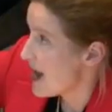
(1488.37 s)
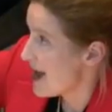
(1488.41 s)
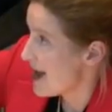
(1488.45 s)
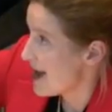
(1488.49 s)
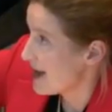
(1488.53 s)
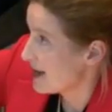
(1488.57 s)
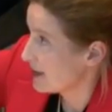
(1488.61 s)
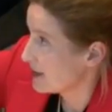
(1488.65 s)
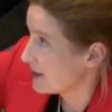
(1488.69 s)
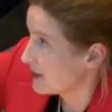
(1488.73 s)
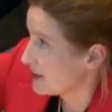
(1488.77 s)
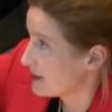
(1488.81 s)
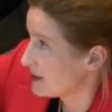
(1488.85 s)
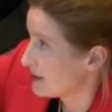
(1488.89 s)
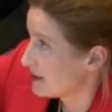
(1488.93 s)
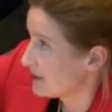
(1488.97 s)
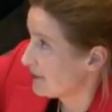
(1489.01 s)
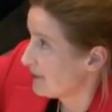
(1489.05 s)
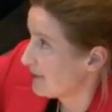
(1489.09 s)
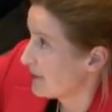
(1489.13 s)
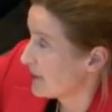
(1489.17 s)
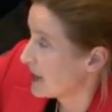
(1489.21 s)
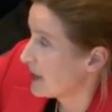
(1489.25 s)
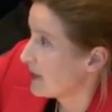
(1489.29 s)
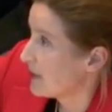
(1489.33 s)
and
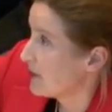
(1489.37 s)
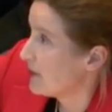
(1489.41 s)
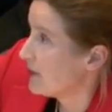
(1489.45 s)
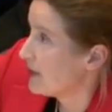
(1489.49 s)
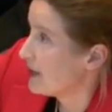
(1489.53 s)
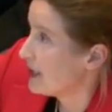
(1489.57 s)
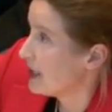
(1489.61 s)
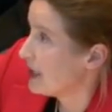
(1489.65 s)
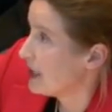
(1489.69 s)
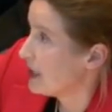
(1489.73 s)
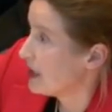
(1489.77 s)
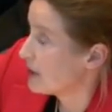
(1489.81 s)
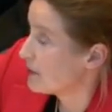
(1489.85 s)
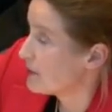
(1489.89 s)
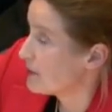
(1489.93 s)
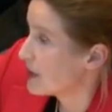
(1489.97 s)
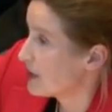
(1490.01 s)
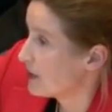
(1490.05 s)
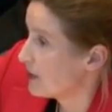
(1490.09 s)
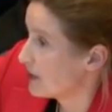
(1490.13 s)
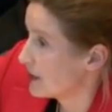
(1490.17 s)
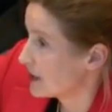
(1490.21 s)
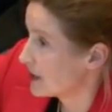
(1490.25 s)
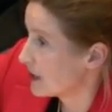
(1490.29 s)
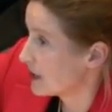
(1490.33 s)
the
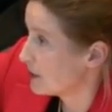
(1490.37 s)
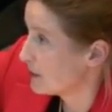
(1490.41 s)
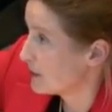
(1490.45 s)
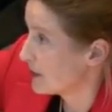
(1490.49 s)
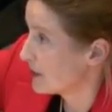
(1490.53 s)
parent